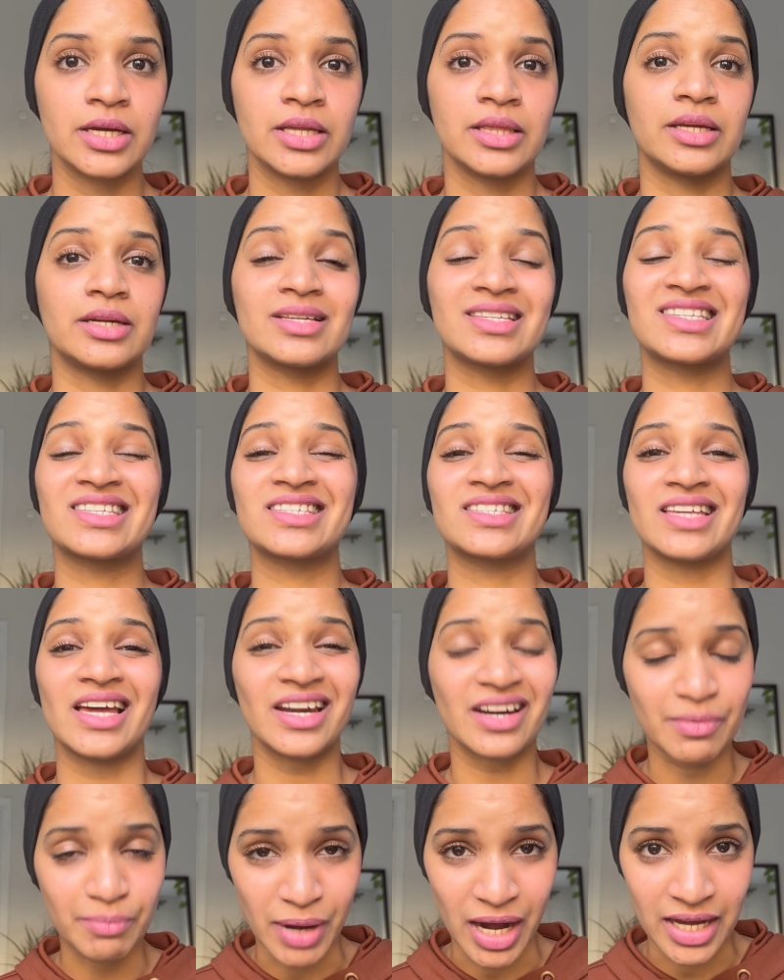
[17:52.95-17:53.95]
there is
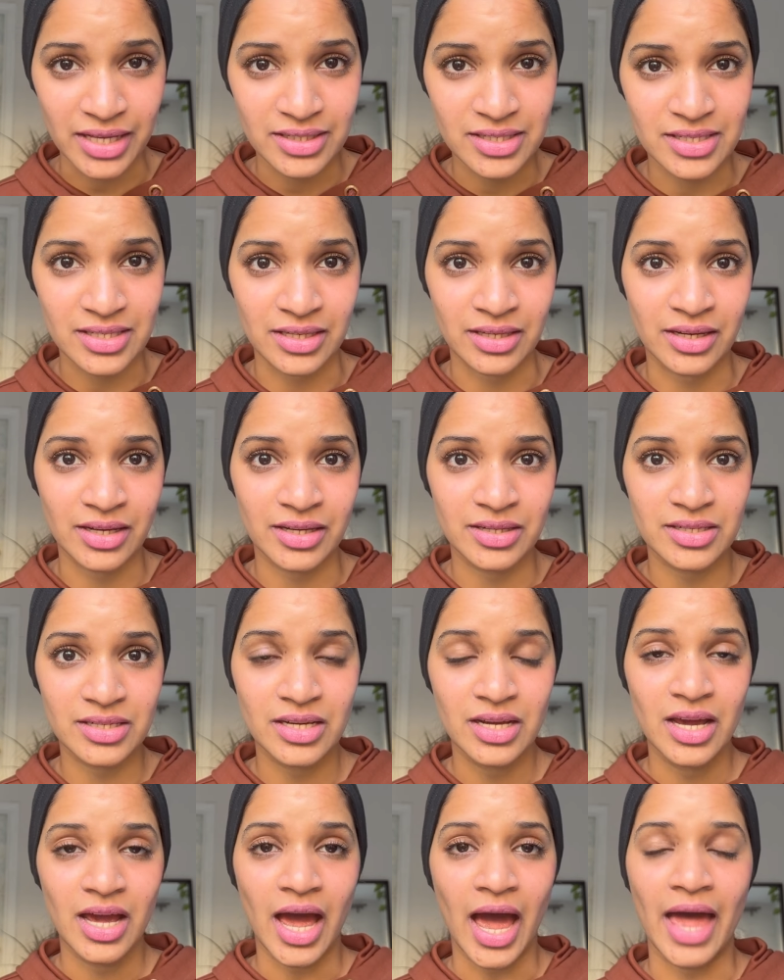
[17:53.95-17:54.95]
ceramides in it,
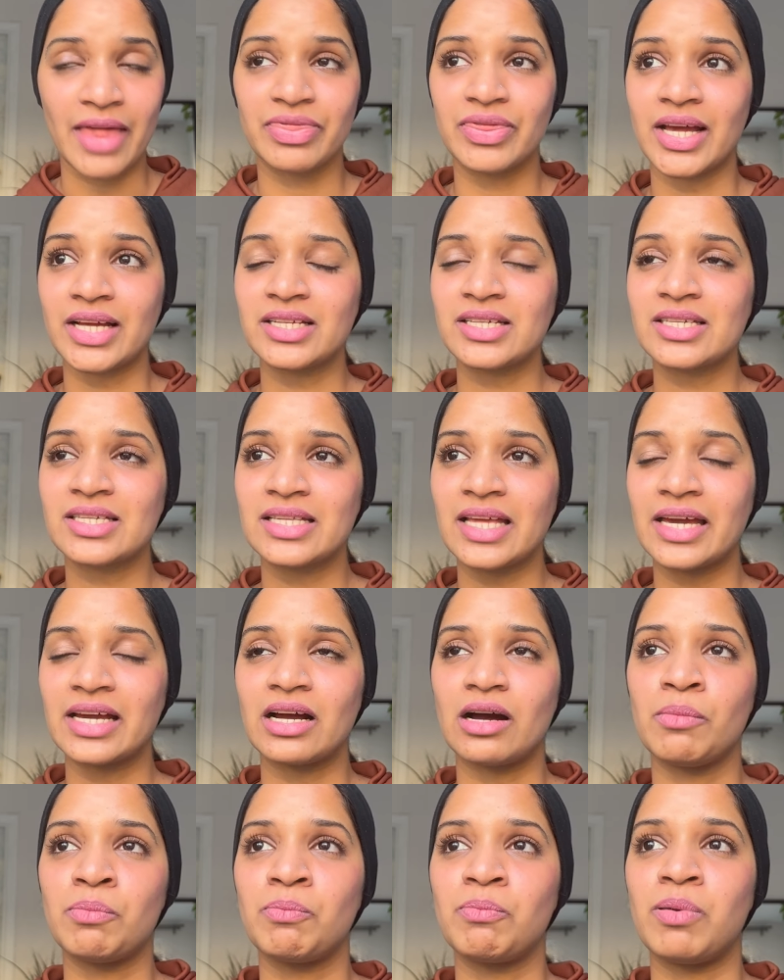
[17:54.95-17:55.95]
and that is like
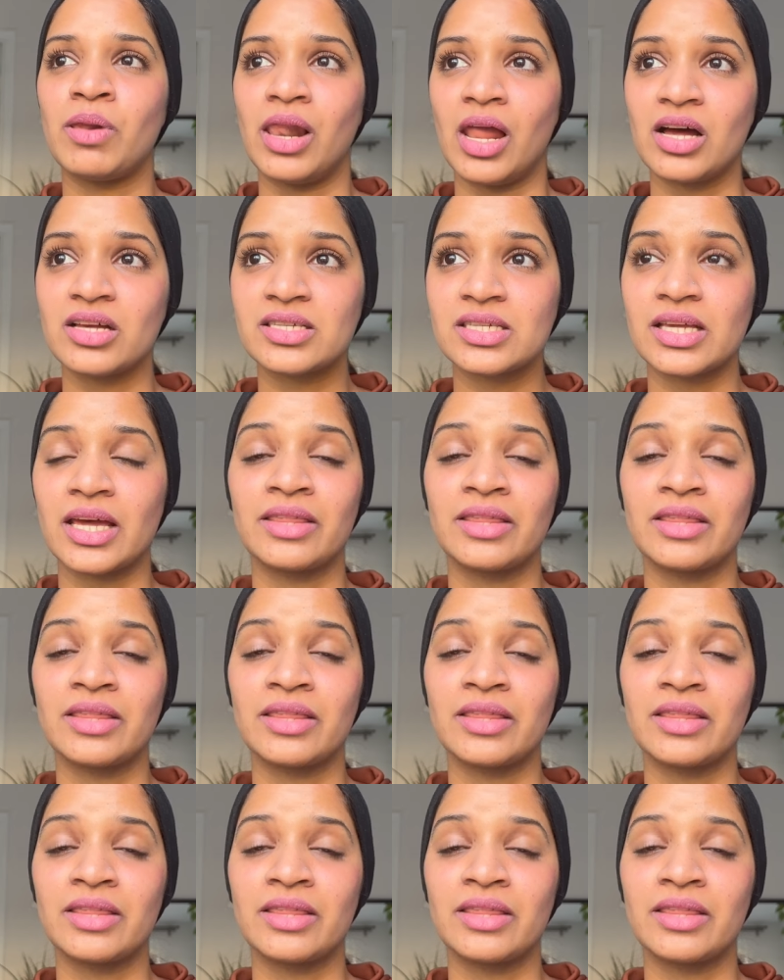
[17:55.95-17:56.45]
a plus.